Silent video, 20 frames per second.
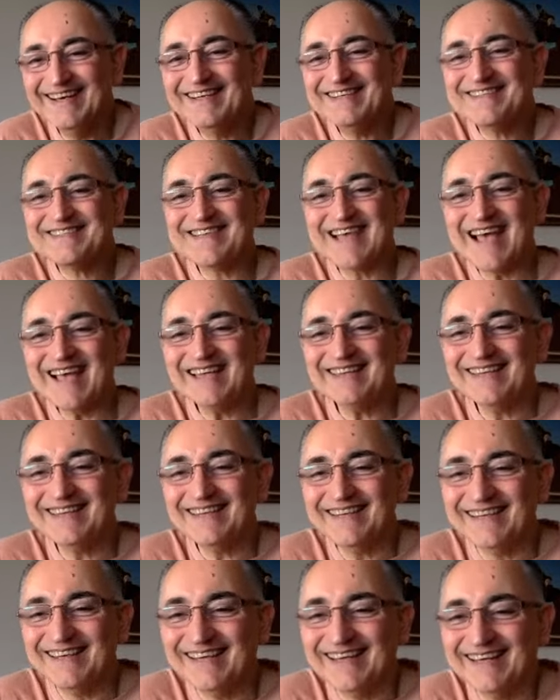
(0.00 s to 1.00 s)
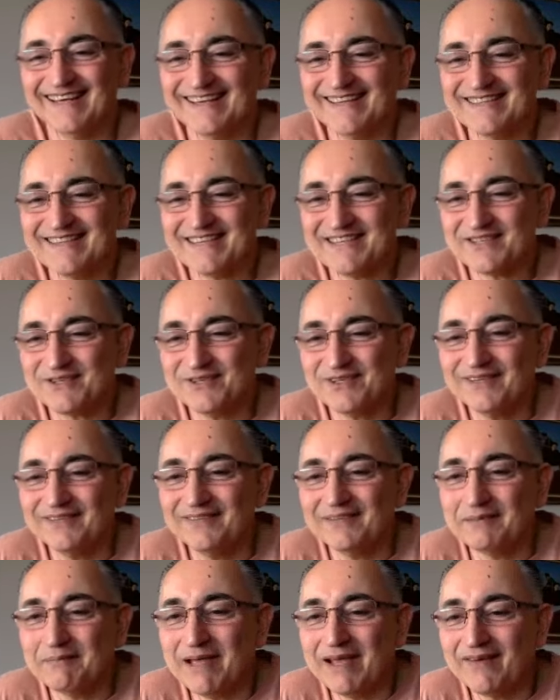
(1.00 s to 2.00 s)
Sandy says, Good
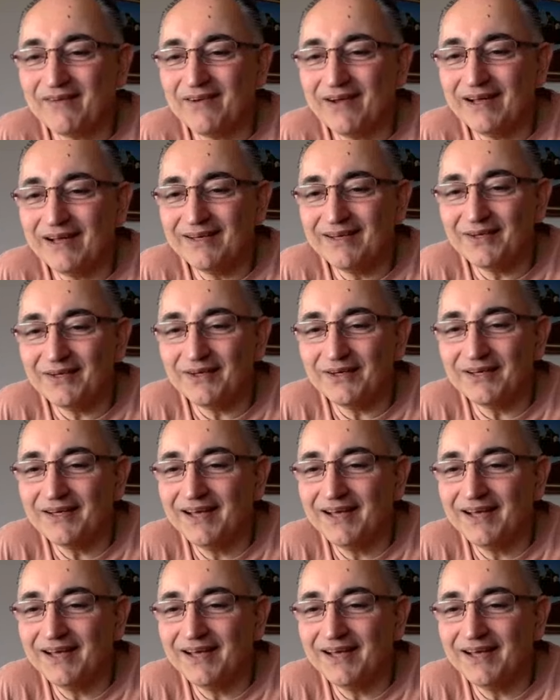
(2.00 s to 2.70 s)
evening, Mehran.